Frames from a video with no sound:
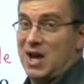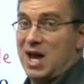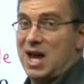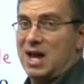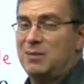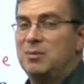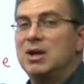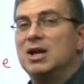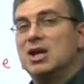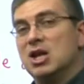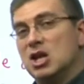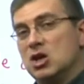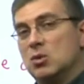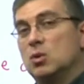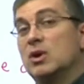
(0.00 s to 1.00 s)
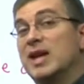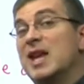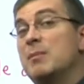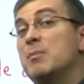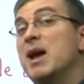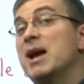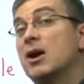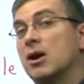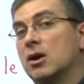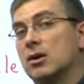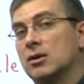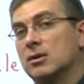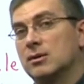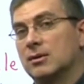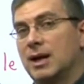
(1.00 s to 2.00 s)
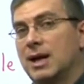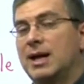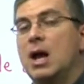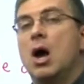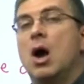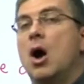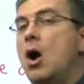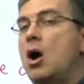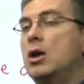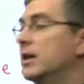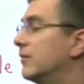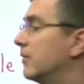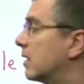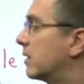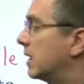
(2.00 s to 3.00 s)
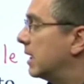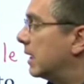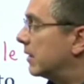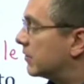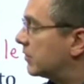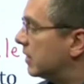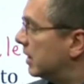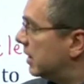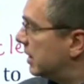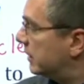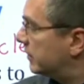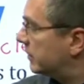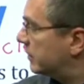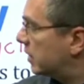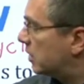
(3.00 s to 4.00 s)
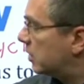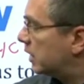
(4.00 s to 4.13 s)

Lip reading: Food, water, and time, you bigger. What?